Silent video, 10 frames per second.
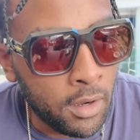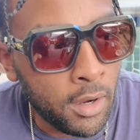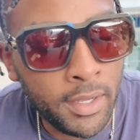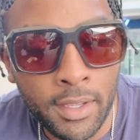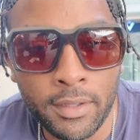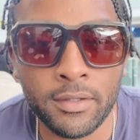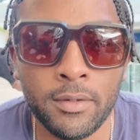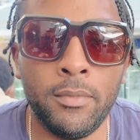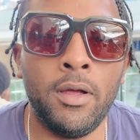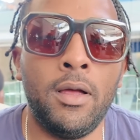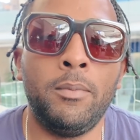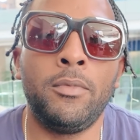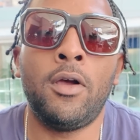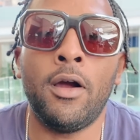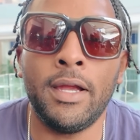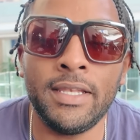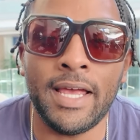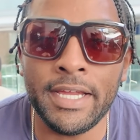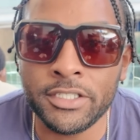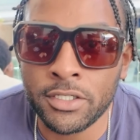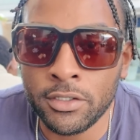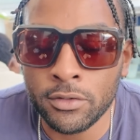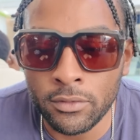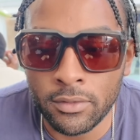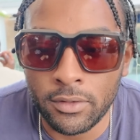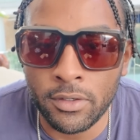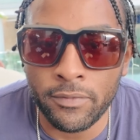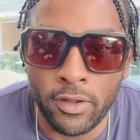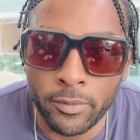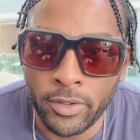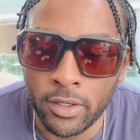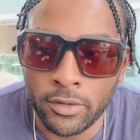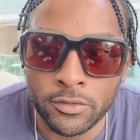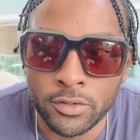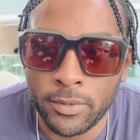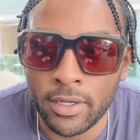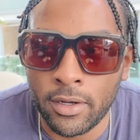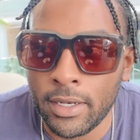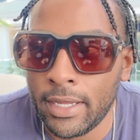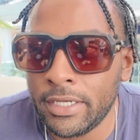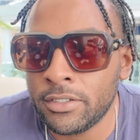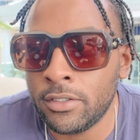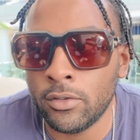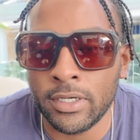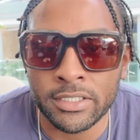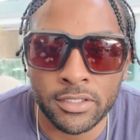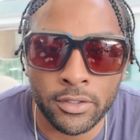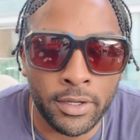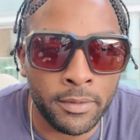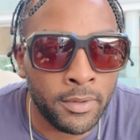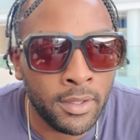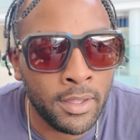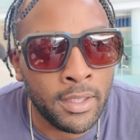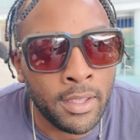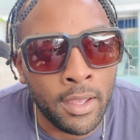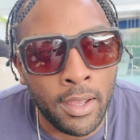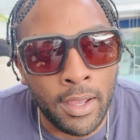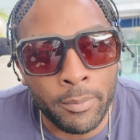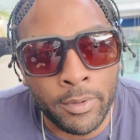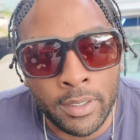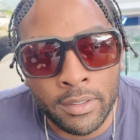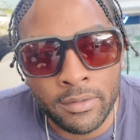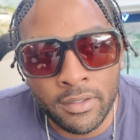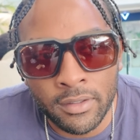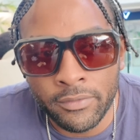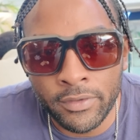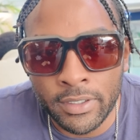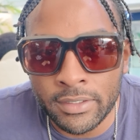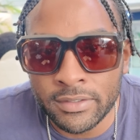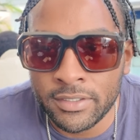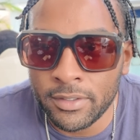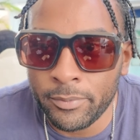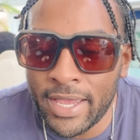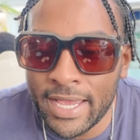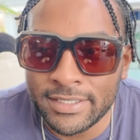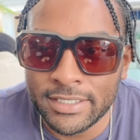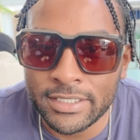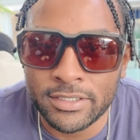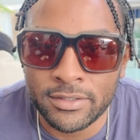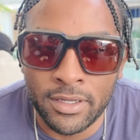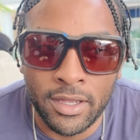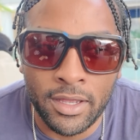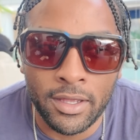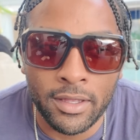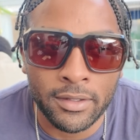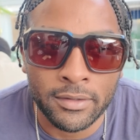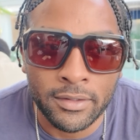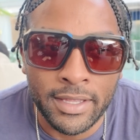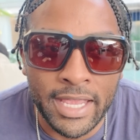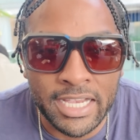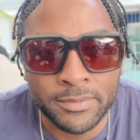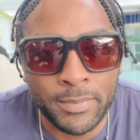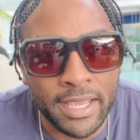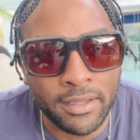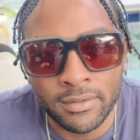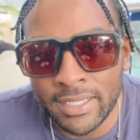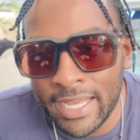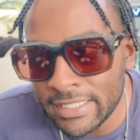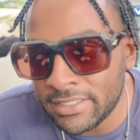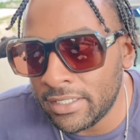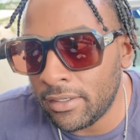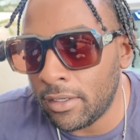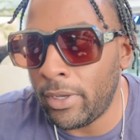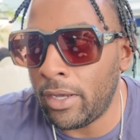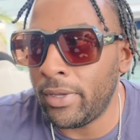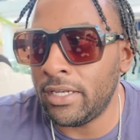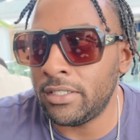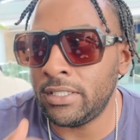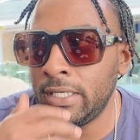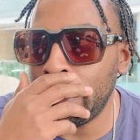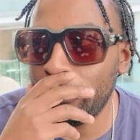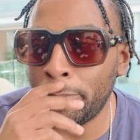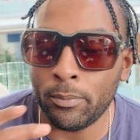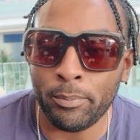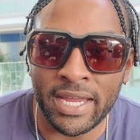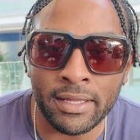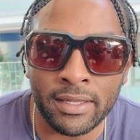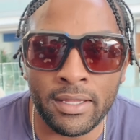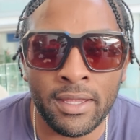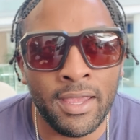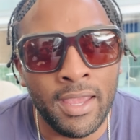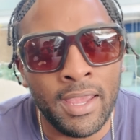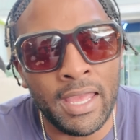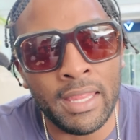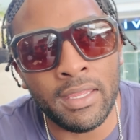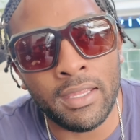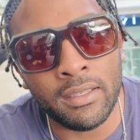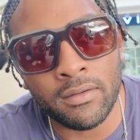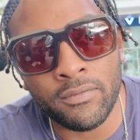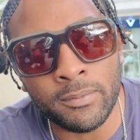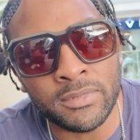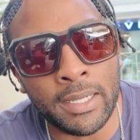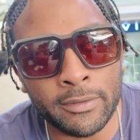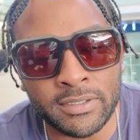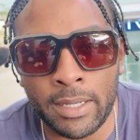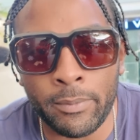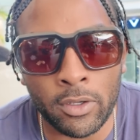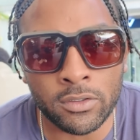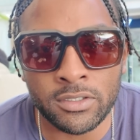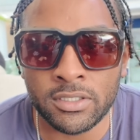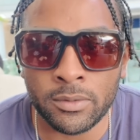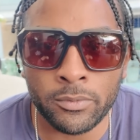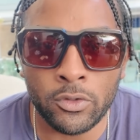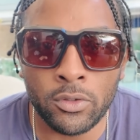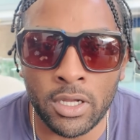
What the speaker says: Oh yeah, Kari.hq. You can follow me on YouTube at Kari.hq or Instagram. I've been delivering to the masses expat content about Medellin mainly, and then from time to time I'll go to some new